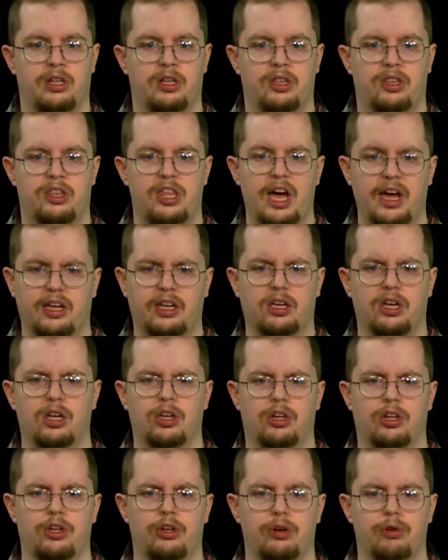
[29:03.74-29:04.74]
That
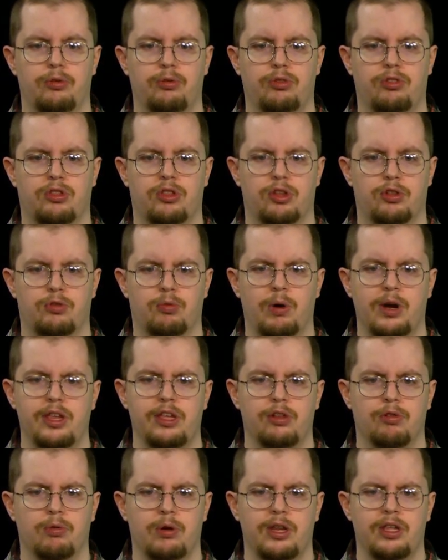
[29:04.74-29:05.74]
concludes the
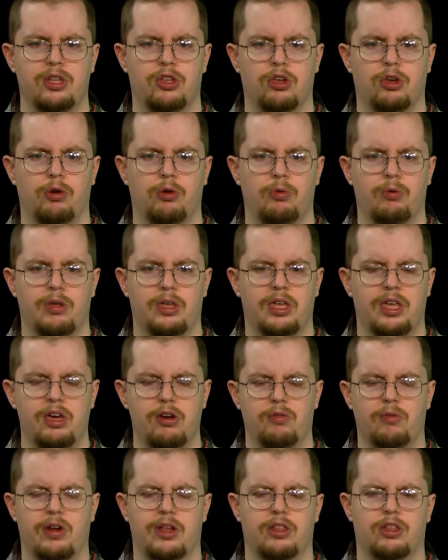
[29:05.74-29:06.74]
2022
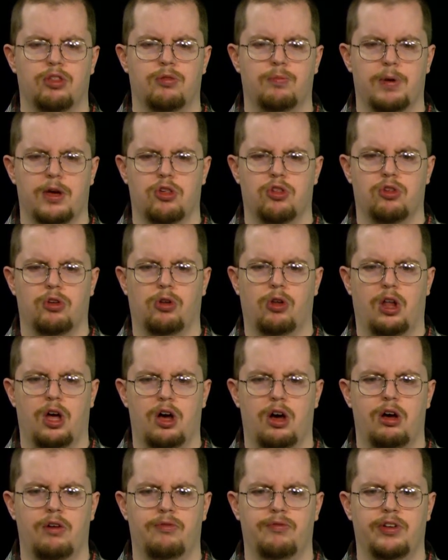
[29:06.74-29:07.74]
year-end special
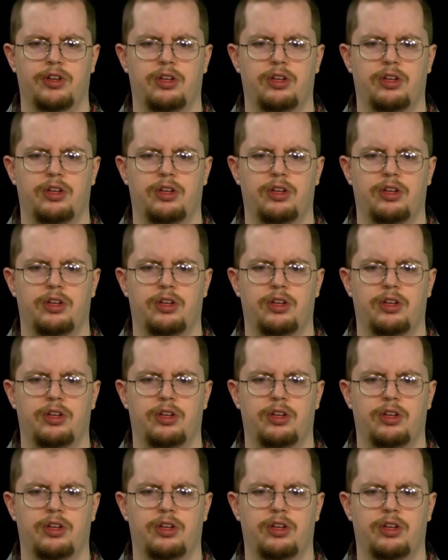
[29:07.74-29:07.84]
of